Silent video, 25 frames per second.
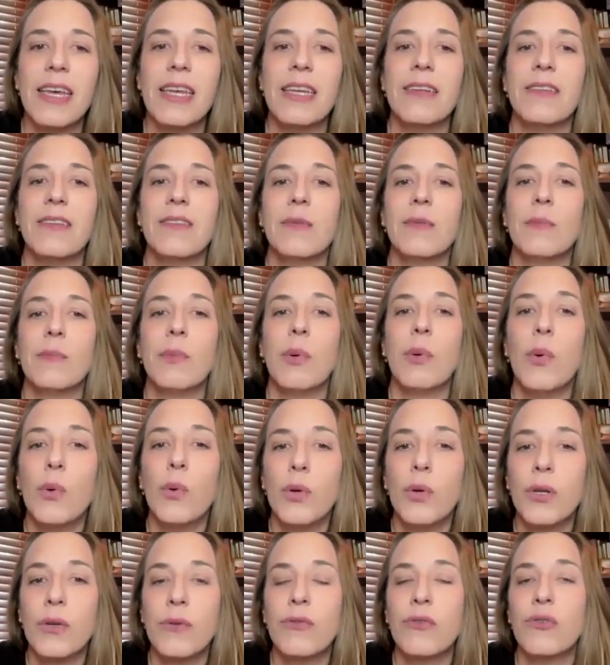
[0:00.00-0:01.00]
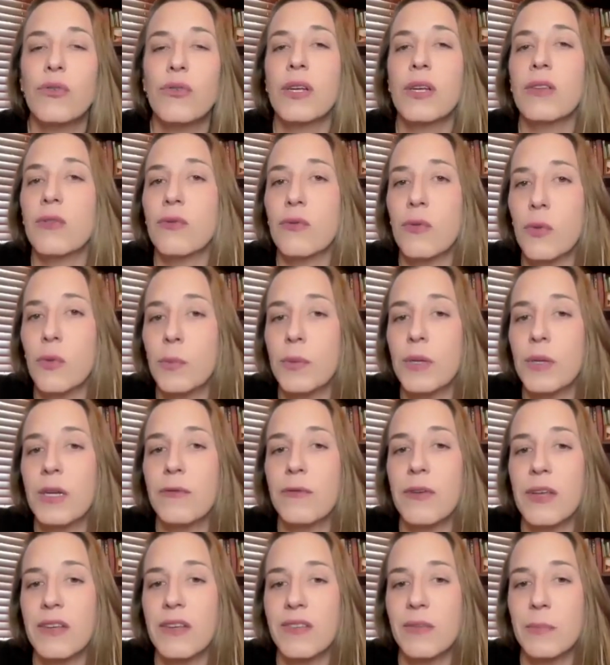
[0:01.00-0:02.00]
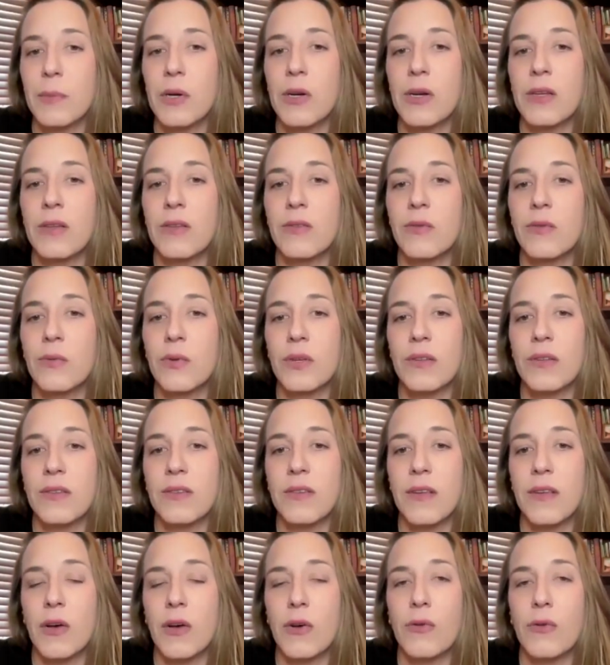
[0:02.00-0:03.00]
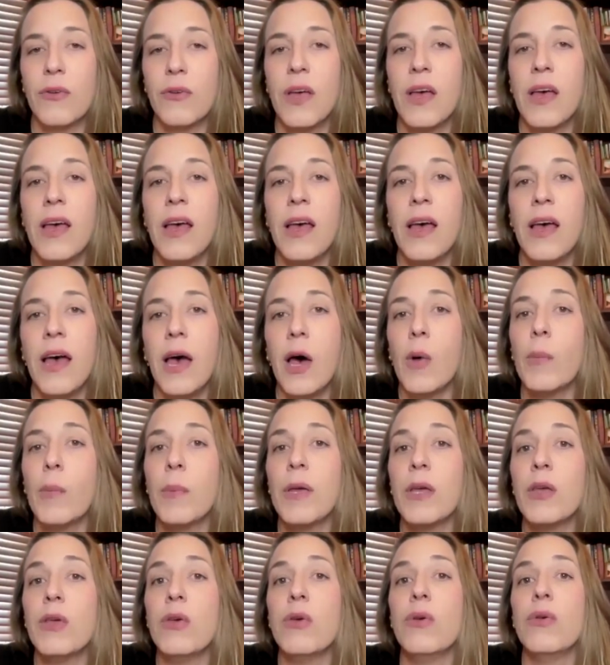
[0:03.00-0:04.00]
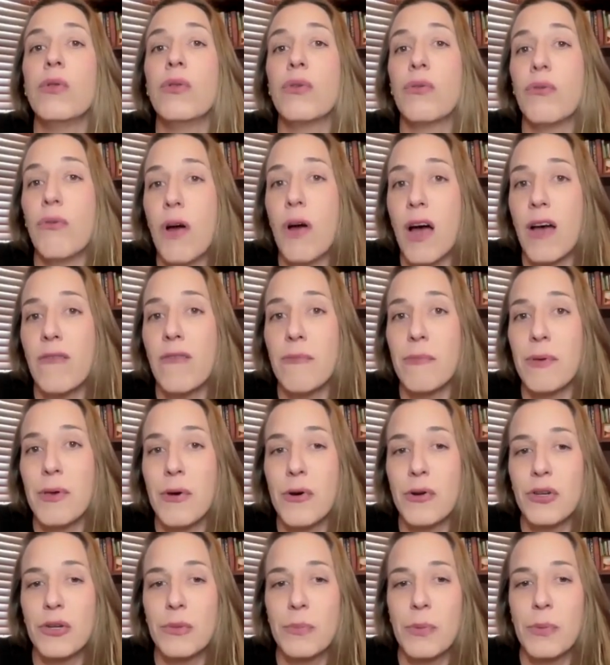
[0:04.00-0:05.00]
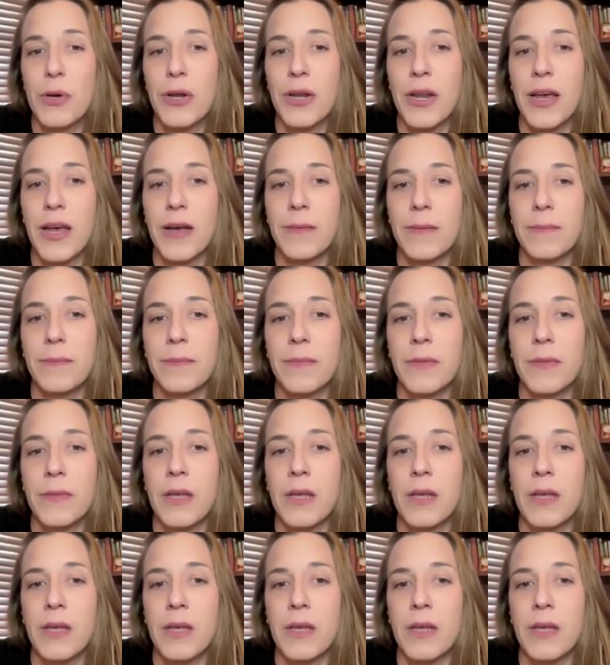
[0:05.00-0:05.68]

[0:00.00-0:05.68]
in a supportive, transformative experience for yourself, helping you thrive beyond burnout.